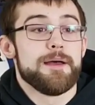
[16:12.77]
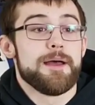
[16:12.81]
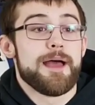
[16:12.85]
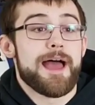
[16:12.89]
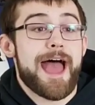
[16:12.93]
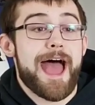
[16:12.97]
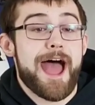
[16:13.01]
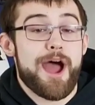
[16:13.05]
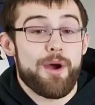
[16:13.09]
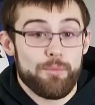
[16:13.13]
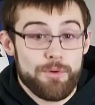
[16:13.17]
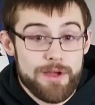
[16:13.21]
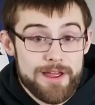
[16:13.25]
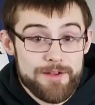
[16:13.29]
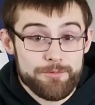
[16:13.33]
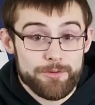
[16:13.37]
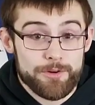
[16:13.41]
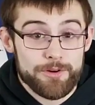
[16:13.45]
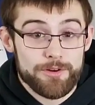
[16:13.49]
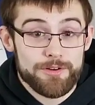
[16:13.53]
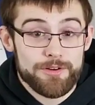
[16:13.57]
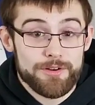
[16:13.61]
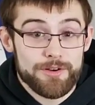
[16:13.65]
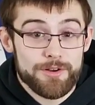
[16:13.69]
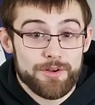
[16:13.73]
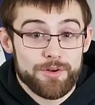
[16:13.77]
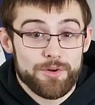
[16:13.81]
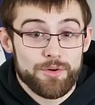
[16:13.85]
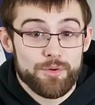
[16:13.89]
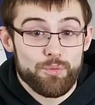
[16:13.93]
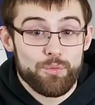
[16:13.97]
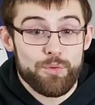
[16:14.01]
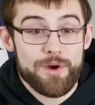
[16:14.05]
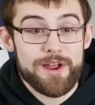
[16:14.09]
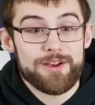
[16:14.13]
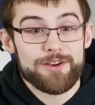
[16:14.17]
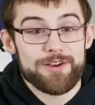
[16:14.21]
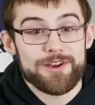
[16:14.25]
However,
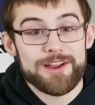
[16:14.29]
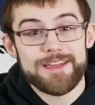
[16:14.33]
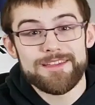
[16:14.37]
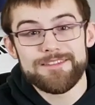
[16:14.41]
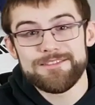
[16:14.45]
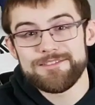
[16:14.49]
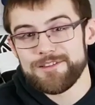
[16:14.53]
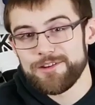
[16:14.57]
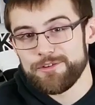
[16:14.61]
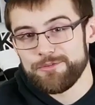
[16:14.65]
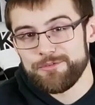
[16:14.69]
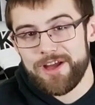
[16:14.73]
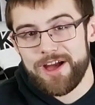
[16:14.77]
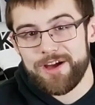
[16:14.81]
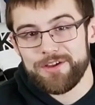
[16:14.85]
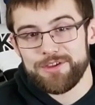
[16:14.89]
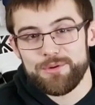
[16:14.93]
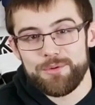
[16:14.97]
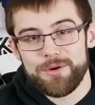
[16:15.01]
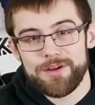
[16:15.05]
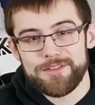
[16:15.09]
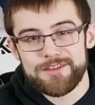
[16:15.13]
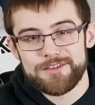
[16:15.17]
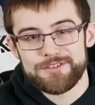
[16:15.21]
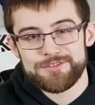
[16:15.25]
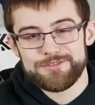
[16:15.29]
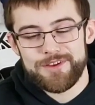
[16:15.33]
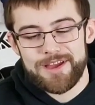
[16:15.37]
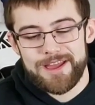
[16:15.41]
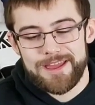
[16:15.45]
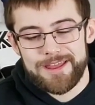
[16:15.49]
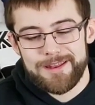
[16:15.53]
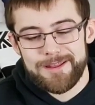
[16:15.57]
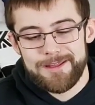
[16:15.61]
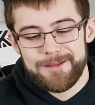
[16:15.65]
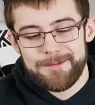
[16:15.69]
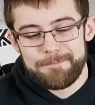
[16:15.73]
where is there value on this fight?